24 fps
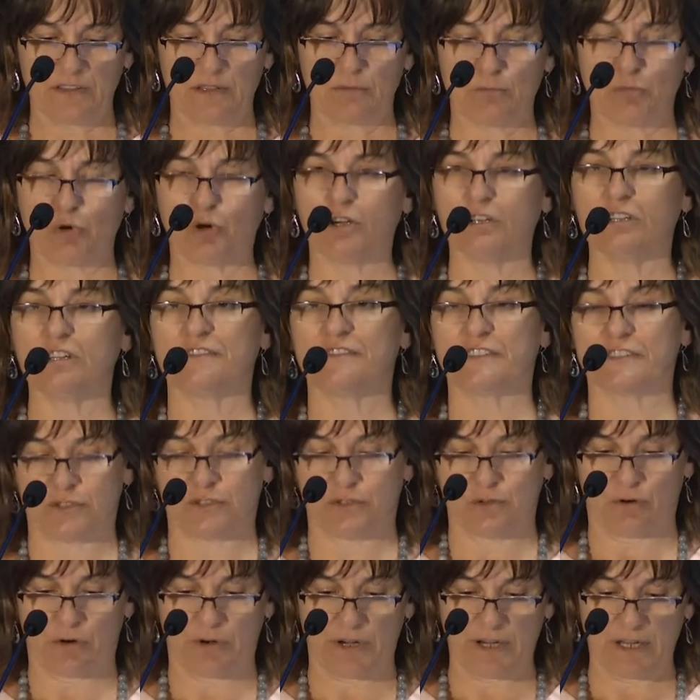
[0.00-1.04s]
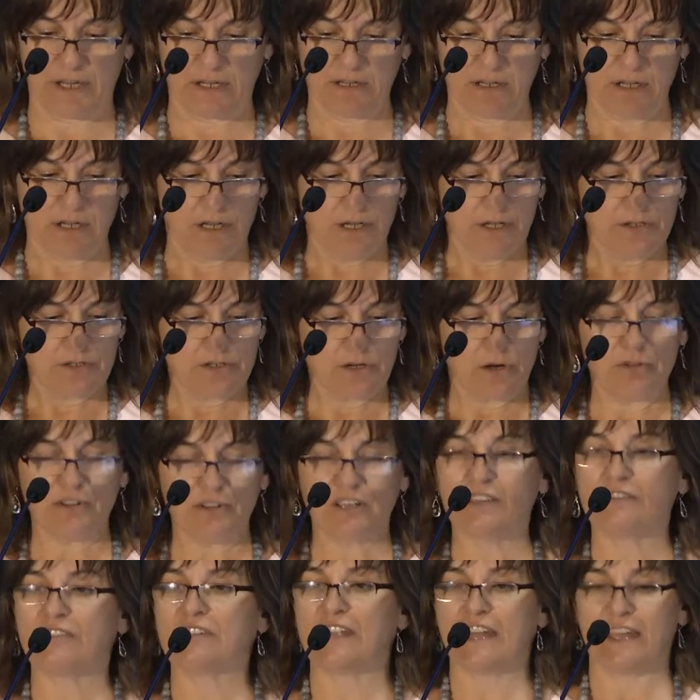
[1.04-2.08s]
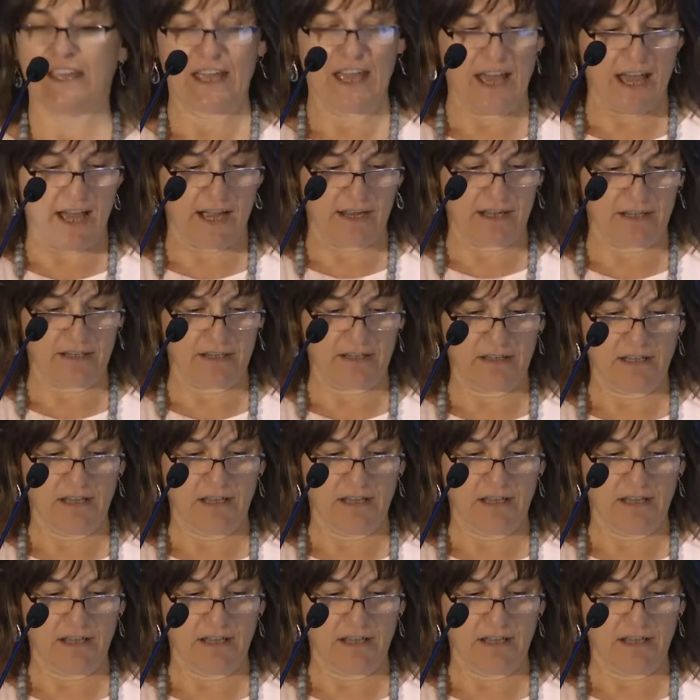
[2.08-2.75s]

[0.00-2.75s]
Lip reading: The moral of the story, don't give an AHAC